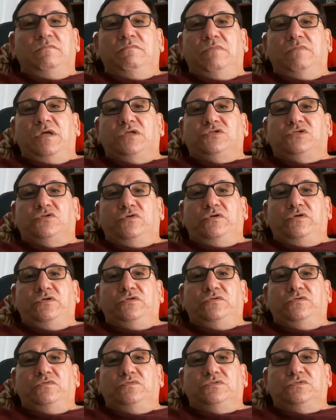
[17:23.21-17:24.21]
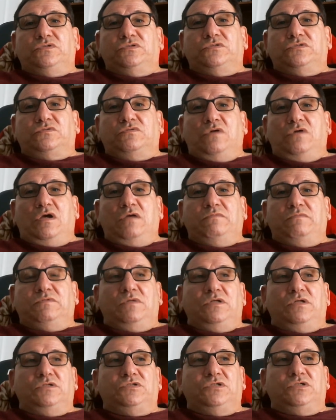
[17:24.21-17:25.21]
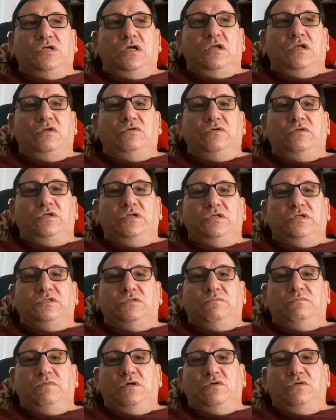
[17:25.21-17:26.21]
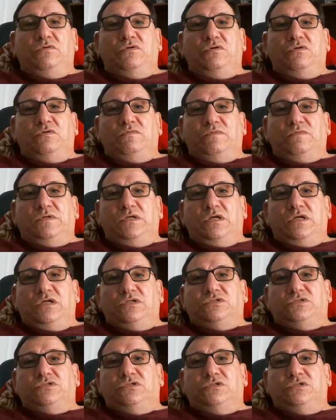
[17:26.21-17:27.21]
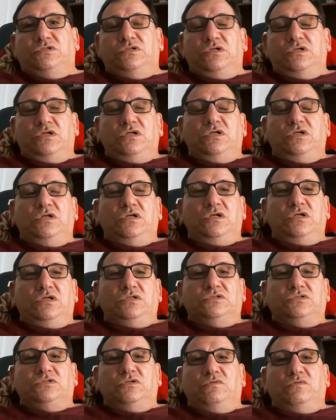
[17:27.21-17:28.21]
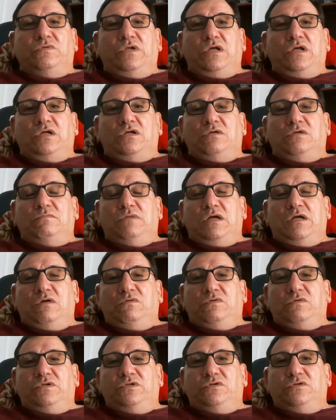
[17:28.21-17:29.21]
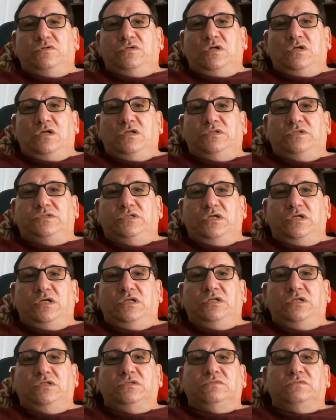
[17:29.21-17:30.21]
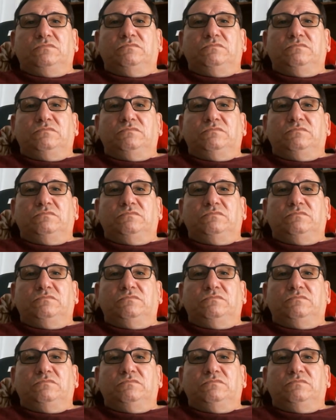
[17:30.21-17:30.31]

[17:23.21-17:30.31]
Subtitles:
Make sure you subscribe to my channel and hit the bell notification so when I come out with new content,